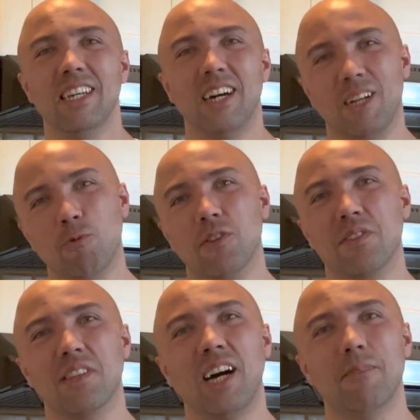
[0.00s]
I
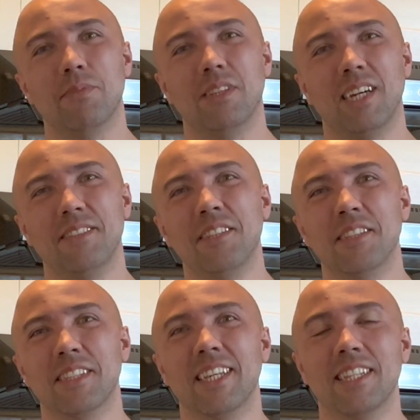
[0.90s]
wasn't happy. I
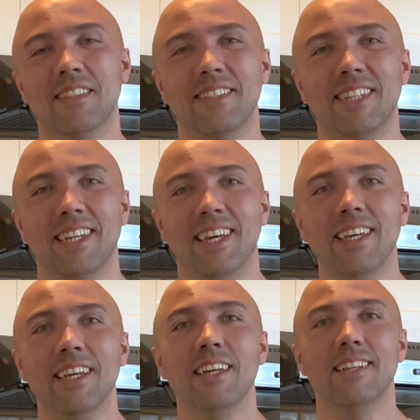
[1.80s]
didn't get the
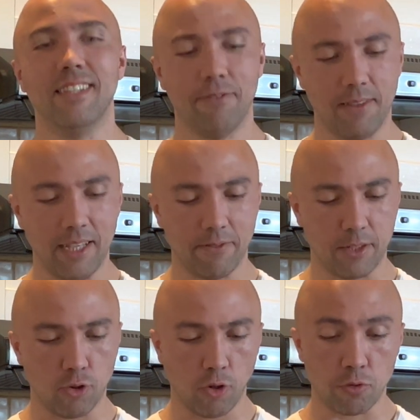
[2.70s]
flavor
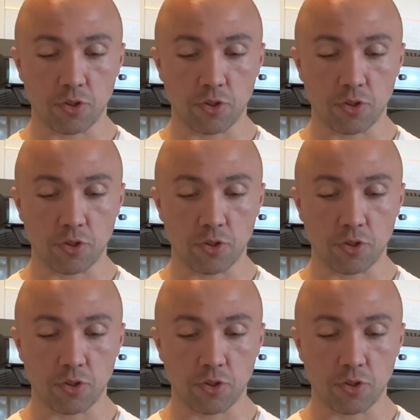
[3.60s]
notes.